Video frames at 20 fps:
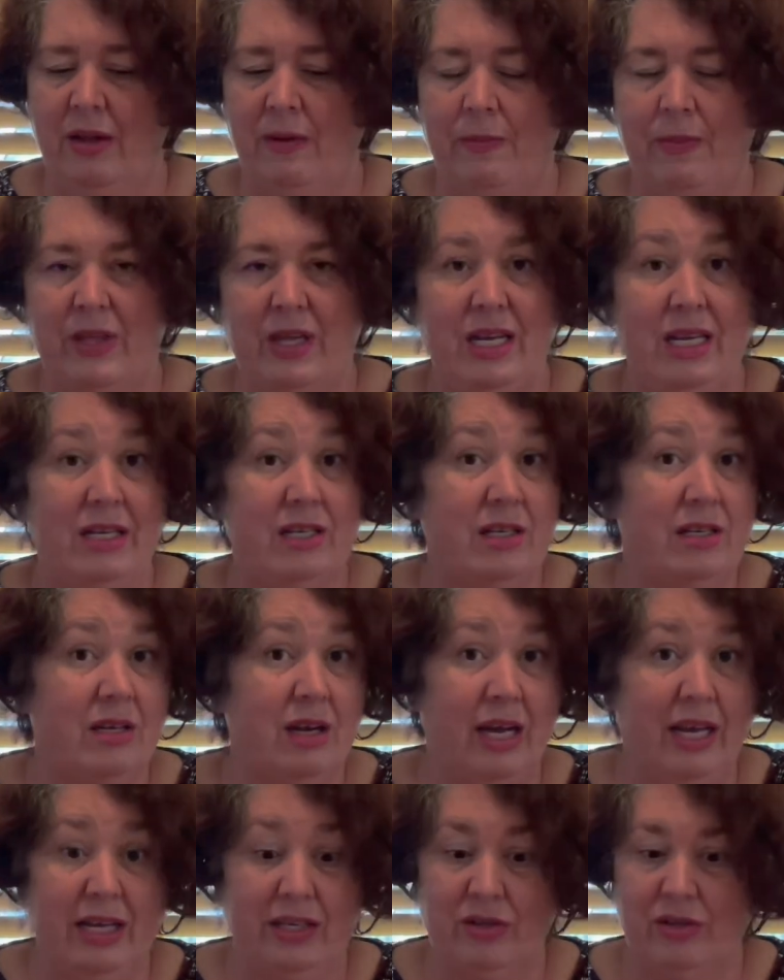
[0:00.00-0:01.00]
they need to
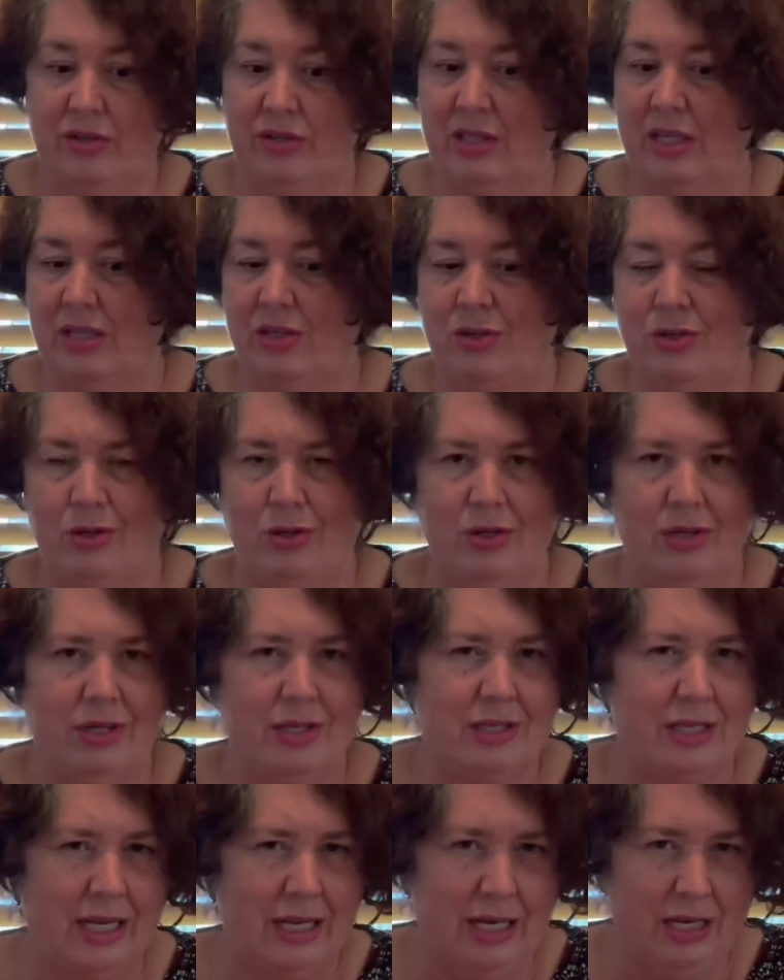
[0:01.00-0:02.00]
diagnose their students,
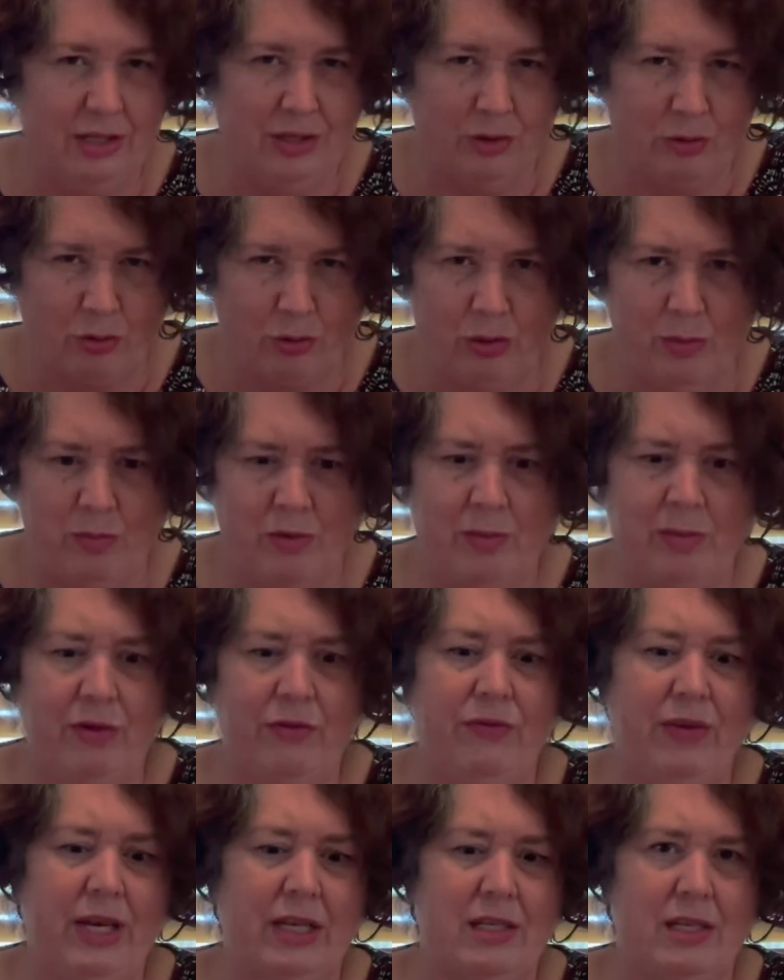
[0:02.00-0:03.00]
they need to group them
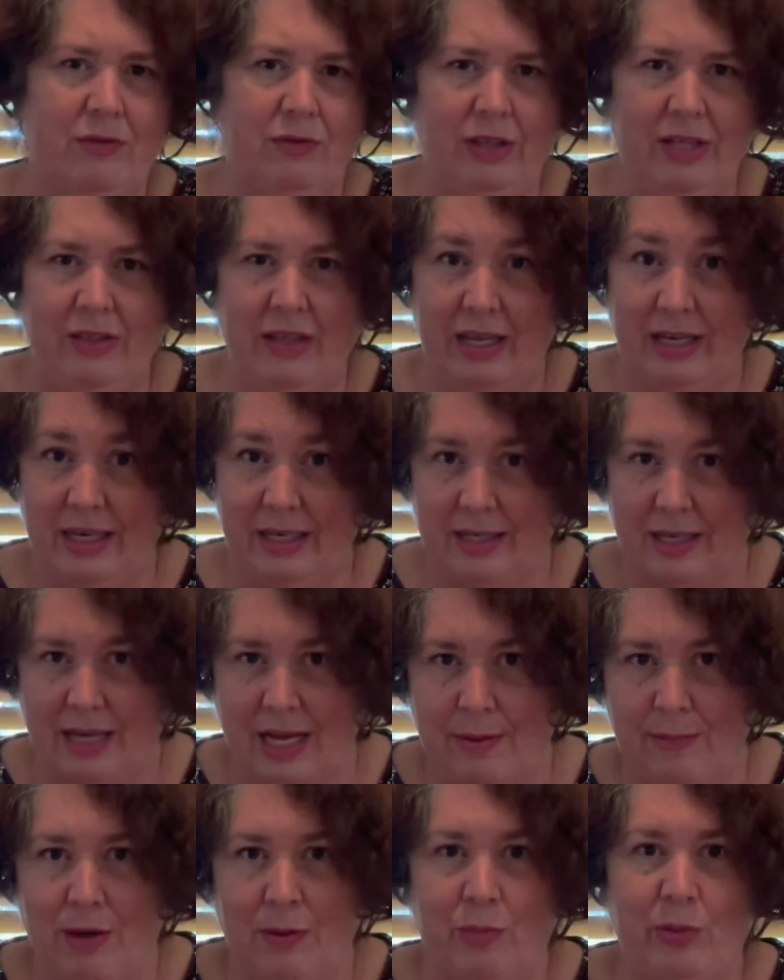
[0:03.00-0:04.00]
effectively, they need to
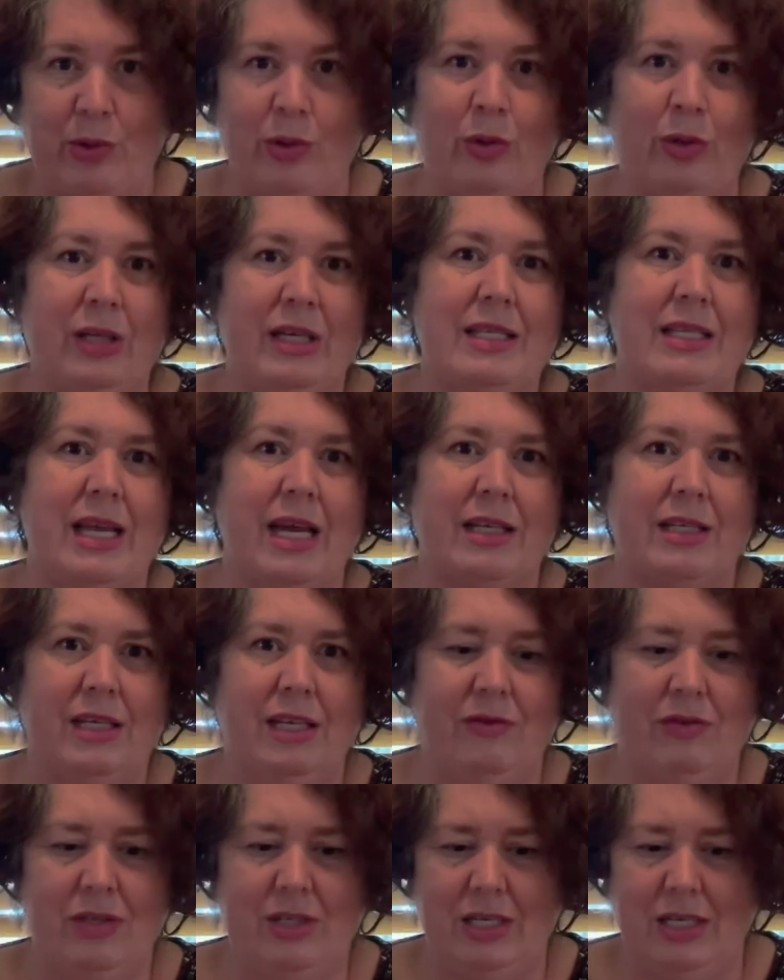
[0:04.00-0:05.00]
come up with all these
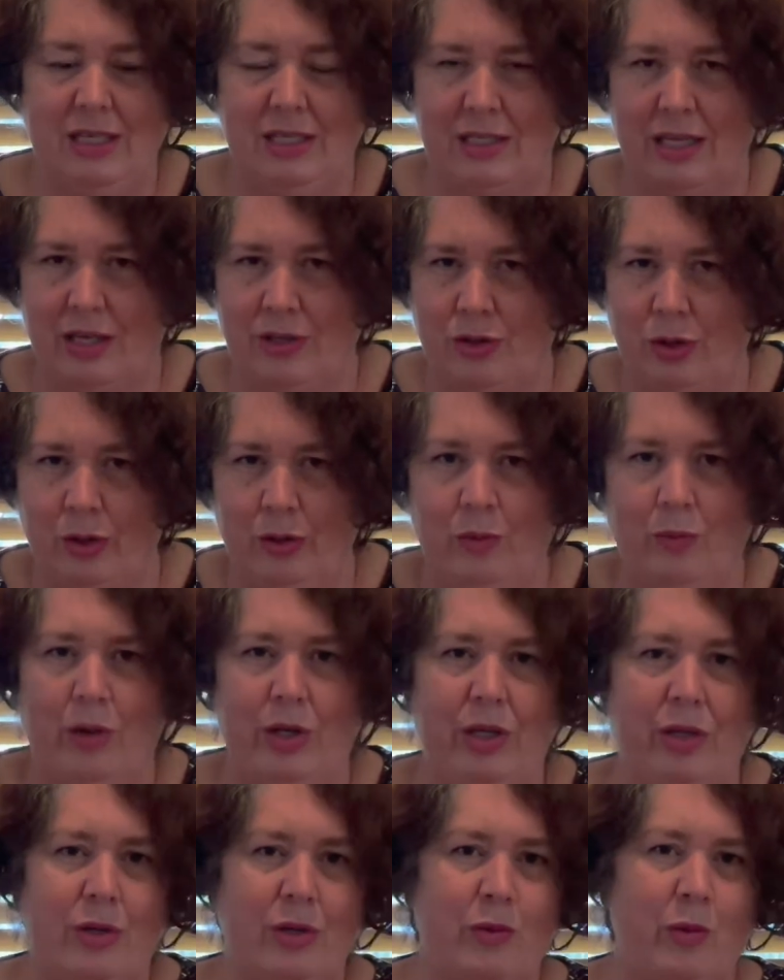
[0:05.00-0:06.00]
activities, they don't want to
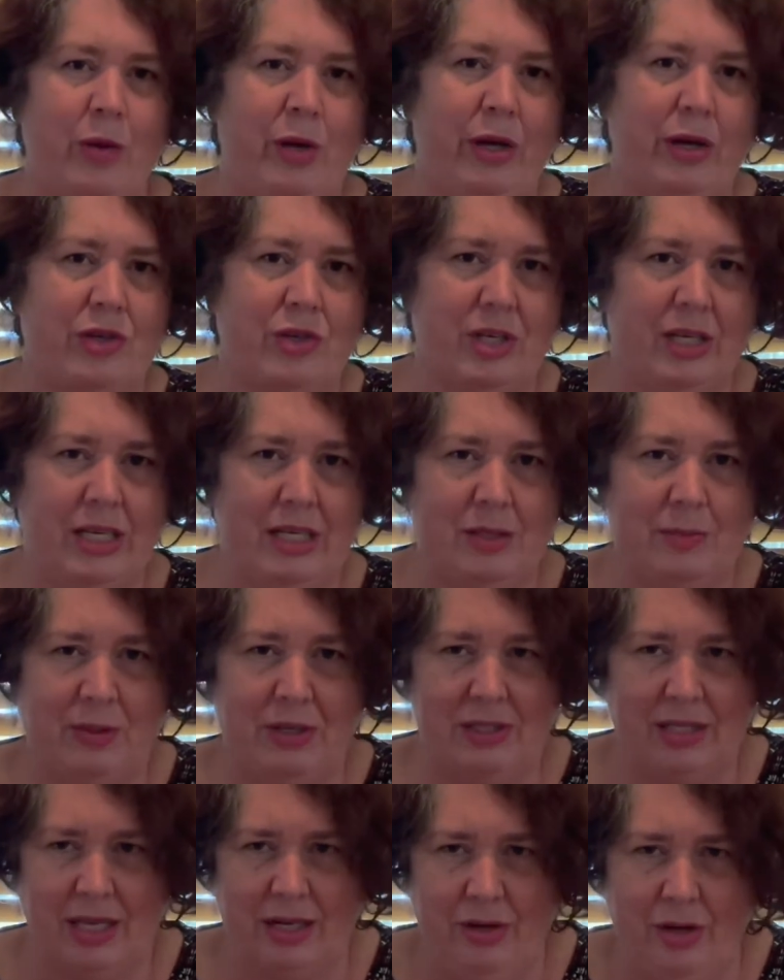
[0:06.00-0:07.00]
use worksheets because
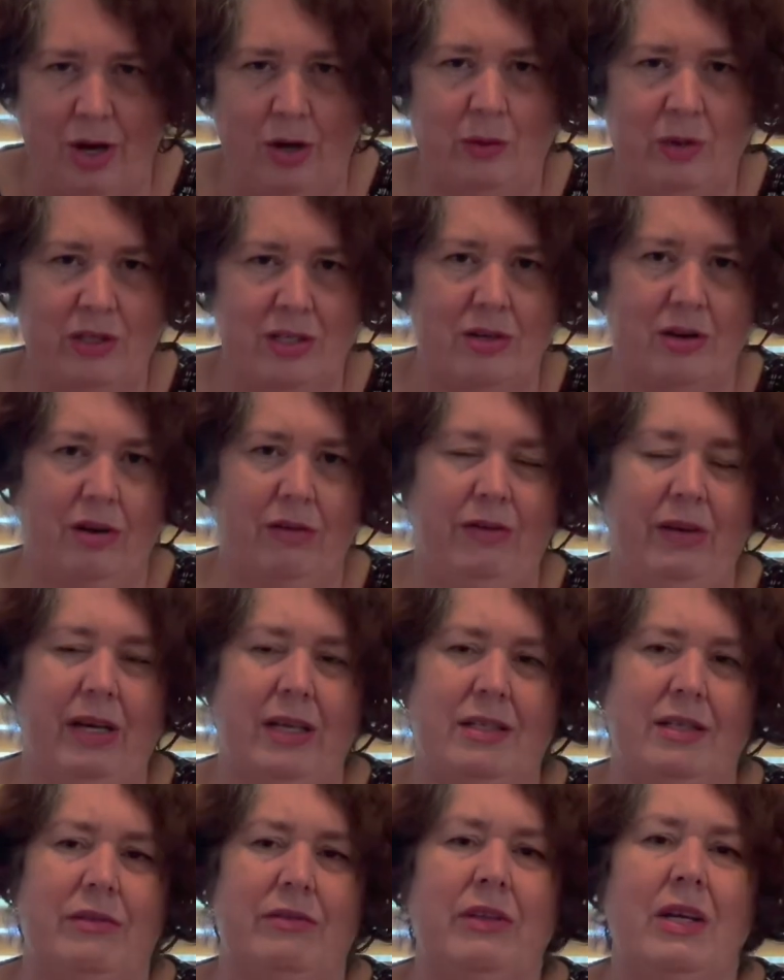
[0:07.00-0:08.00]
they know it's not
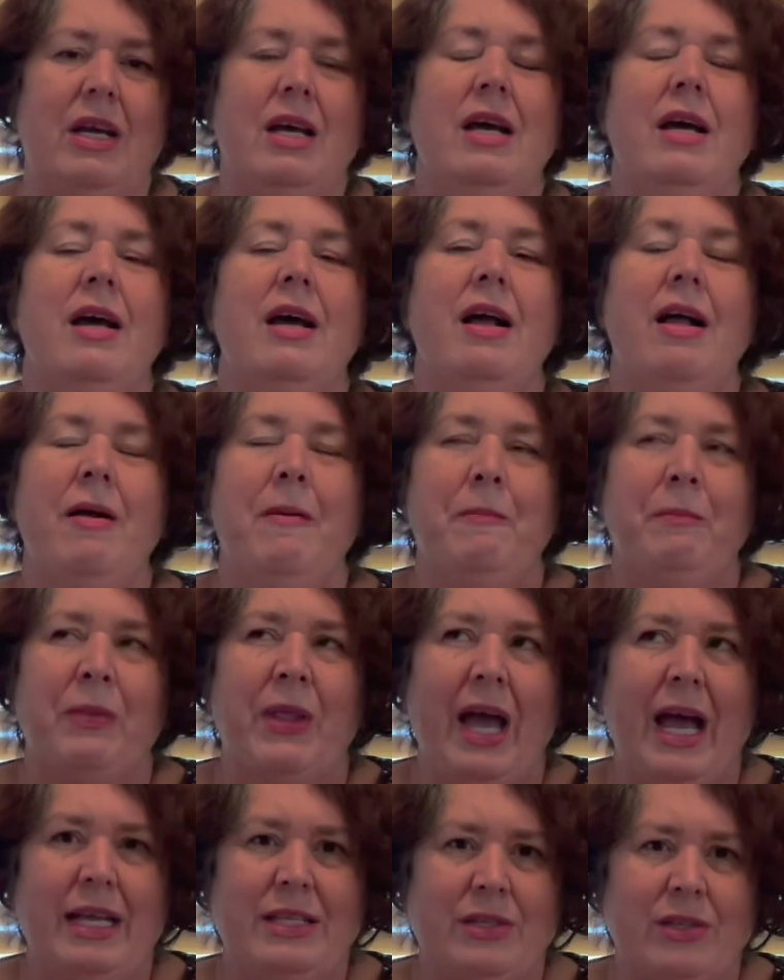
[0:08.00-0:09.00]
effective.
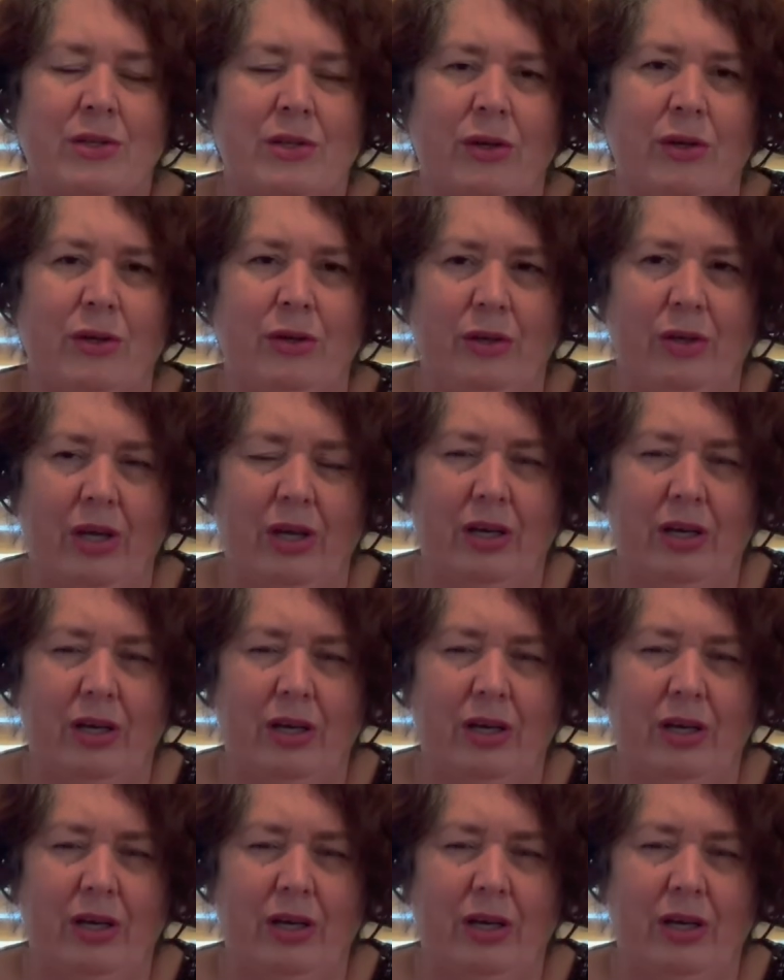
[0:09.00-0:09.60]
And so